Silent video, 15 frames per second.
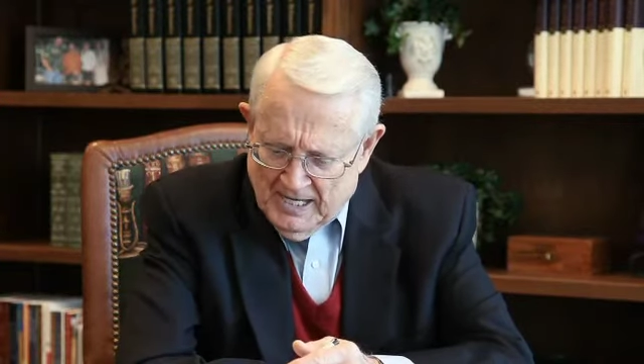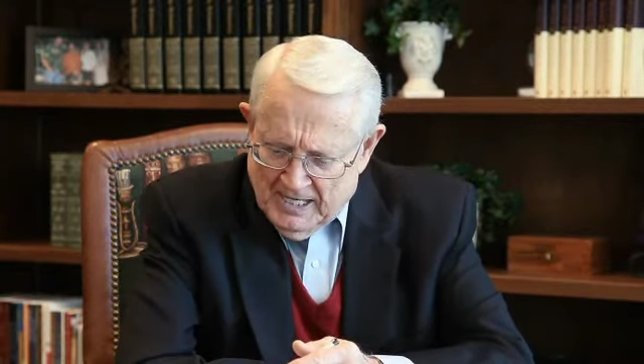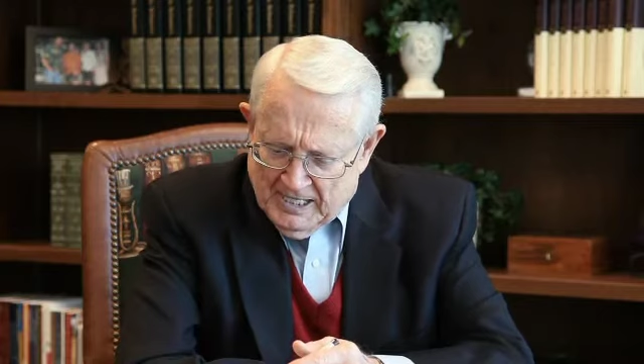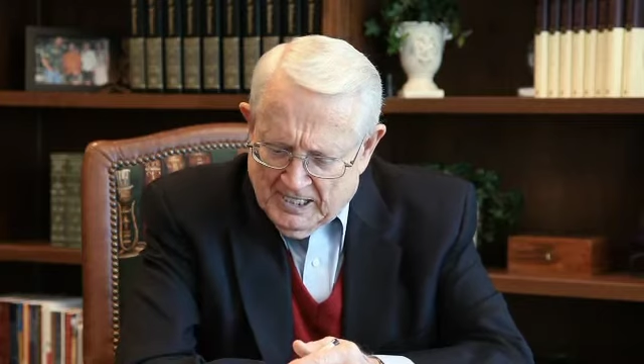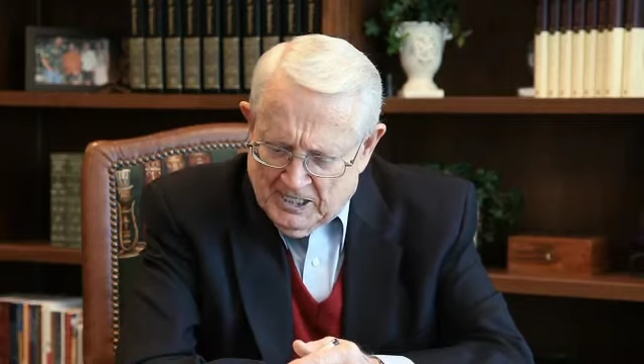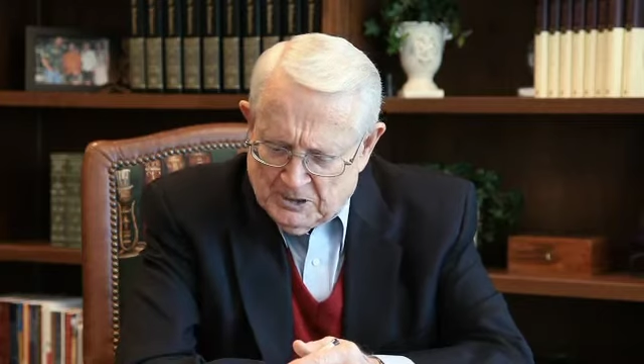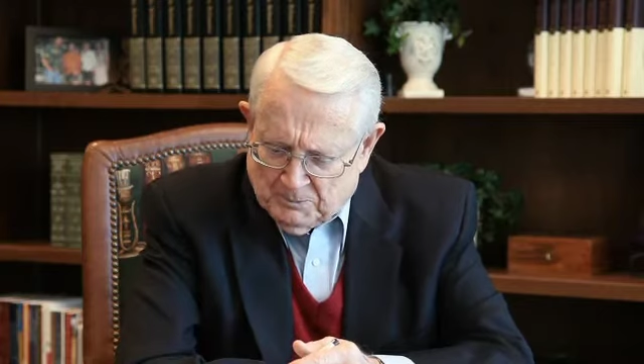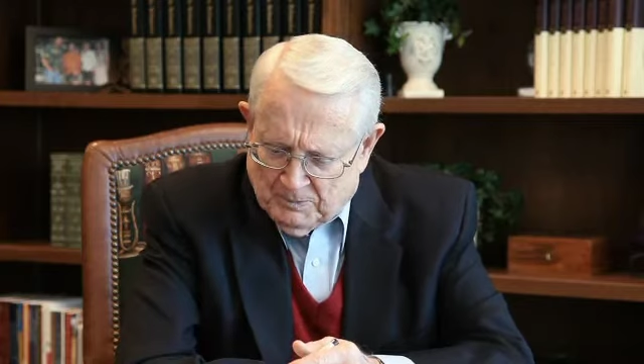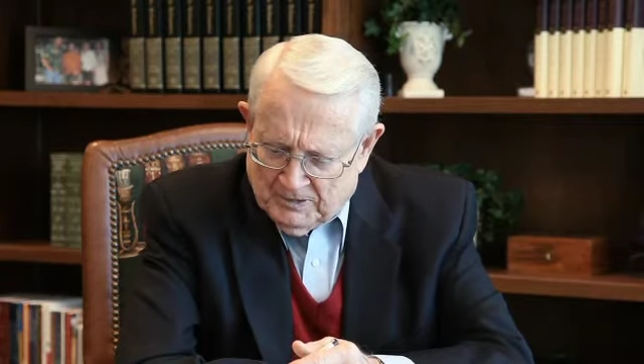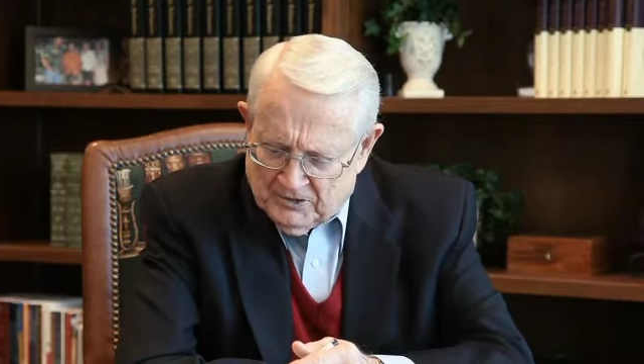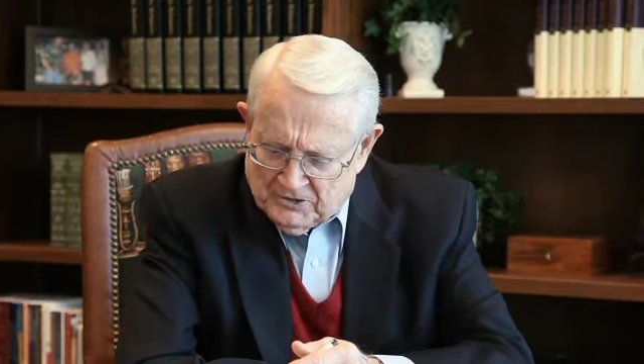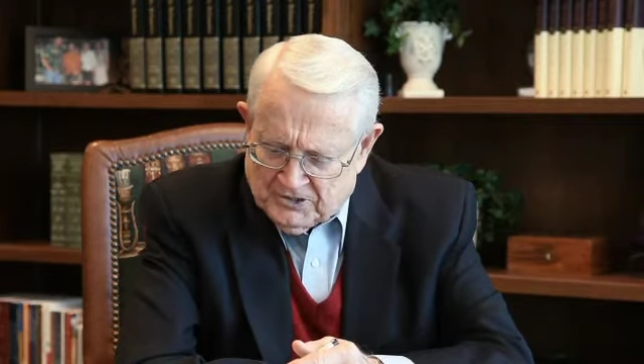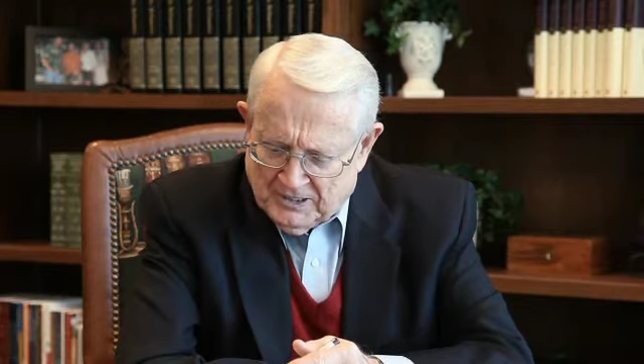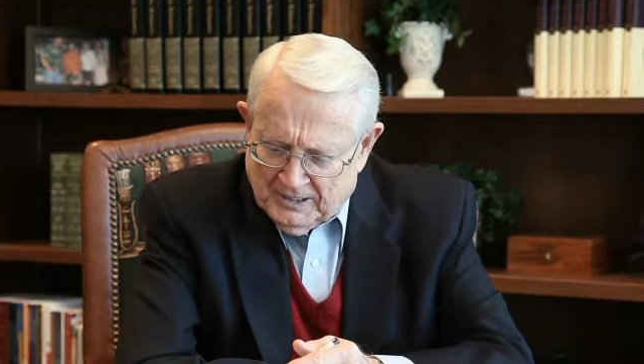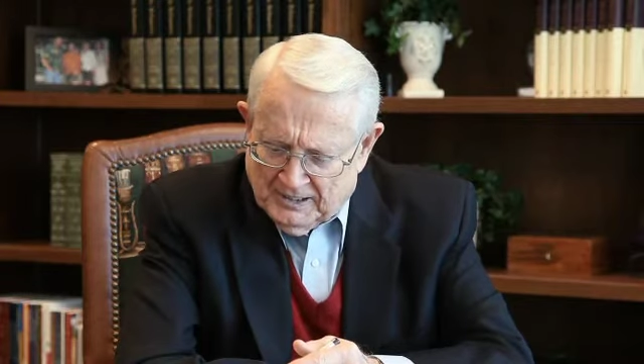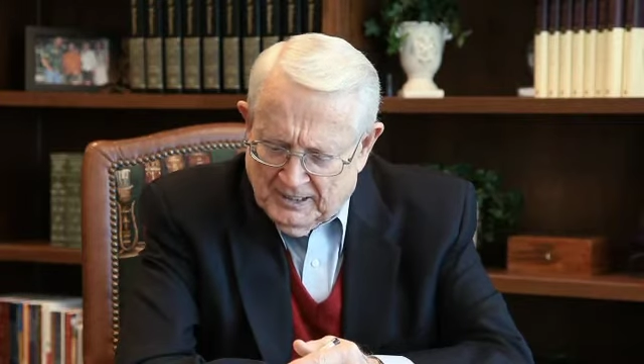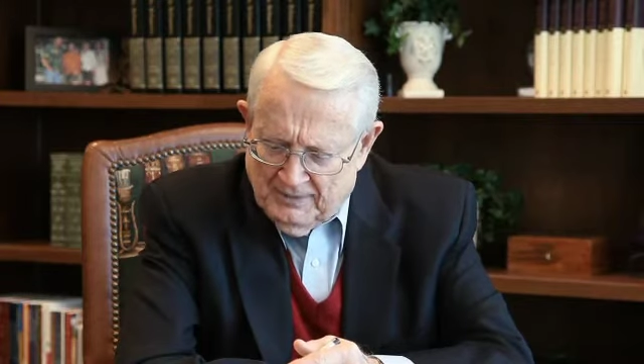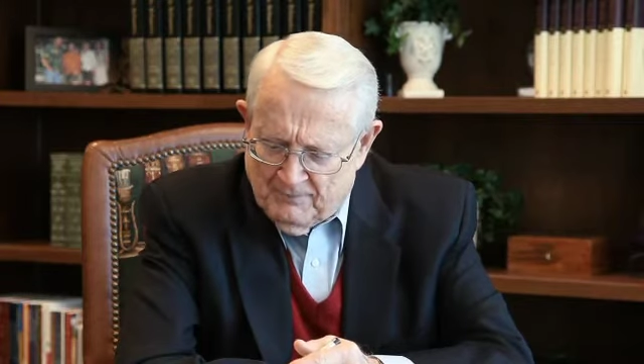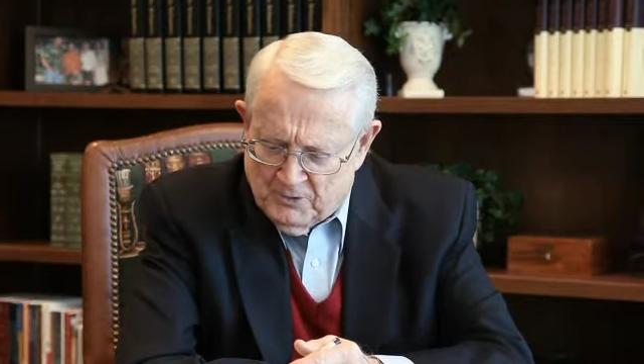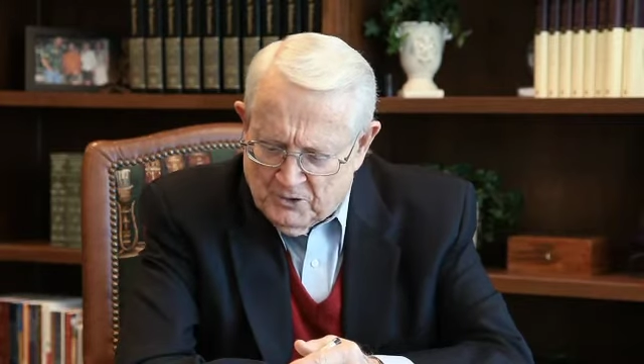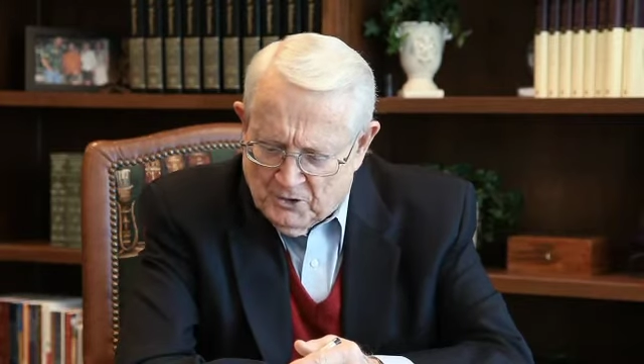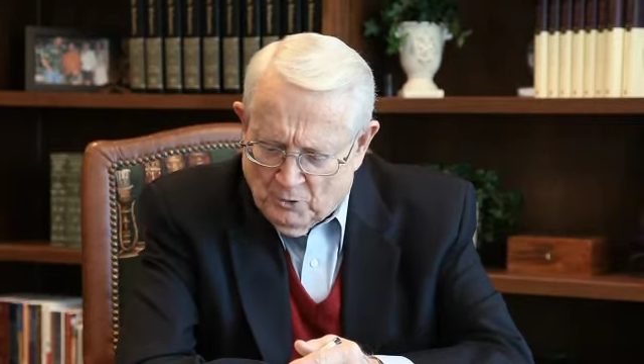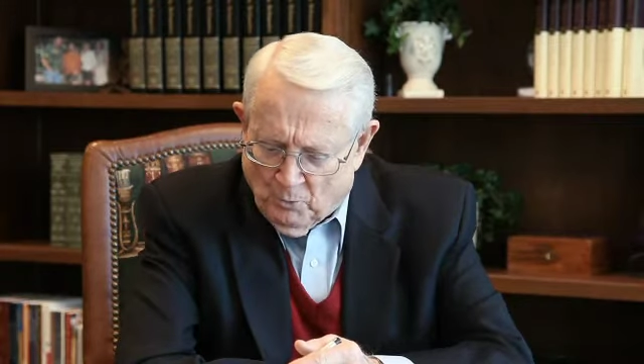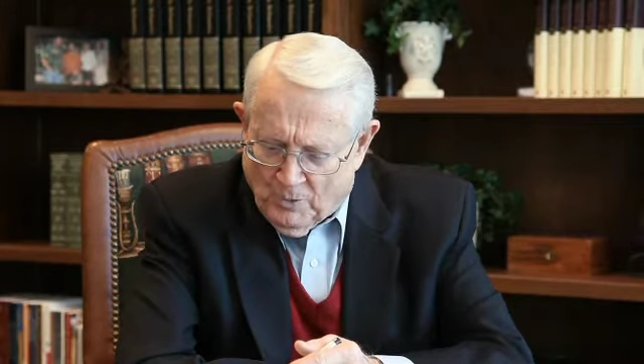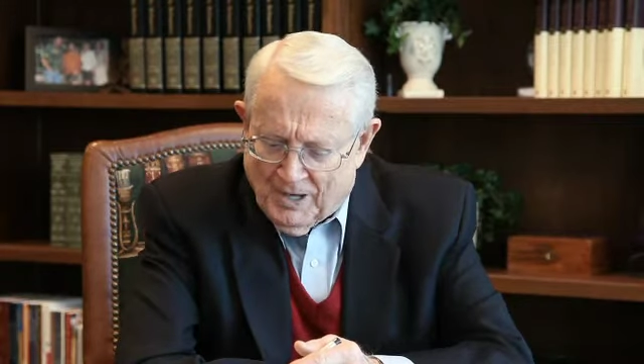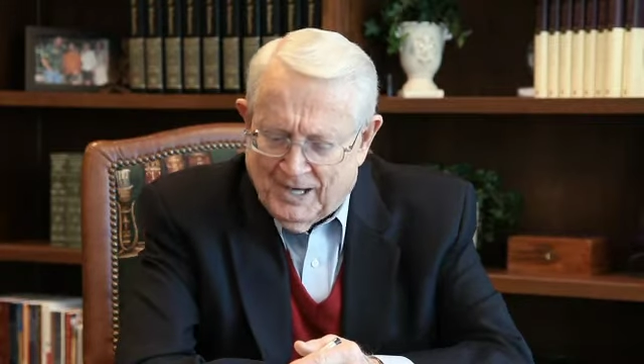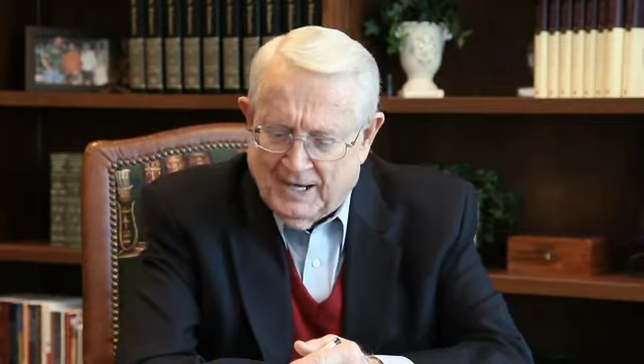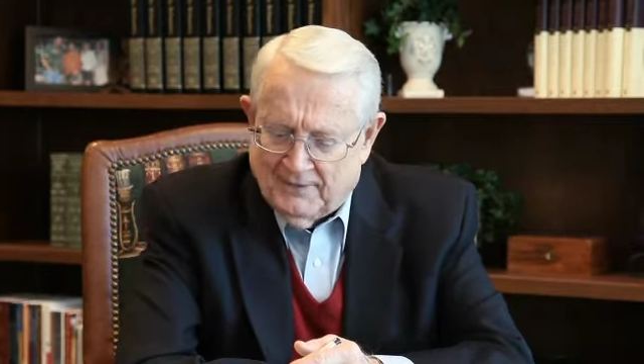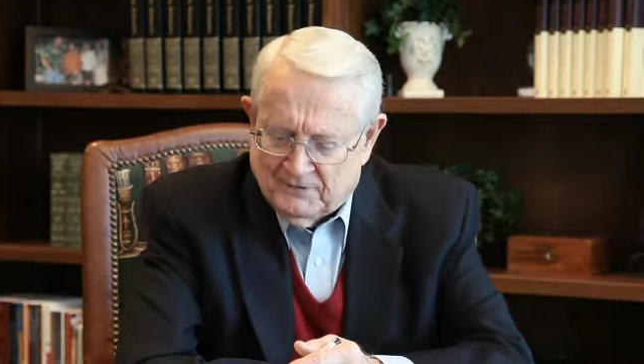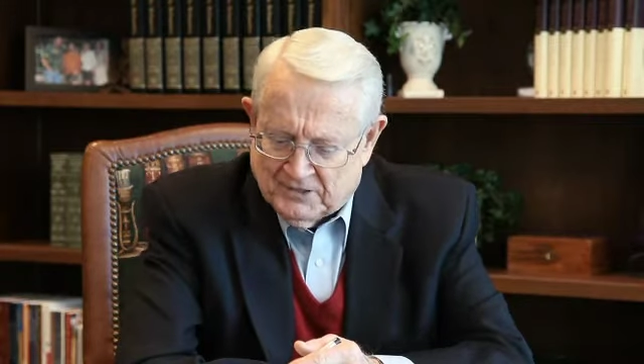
Husbands, live with your wives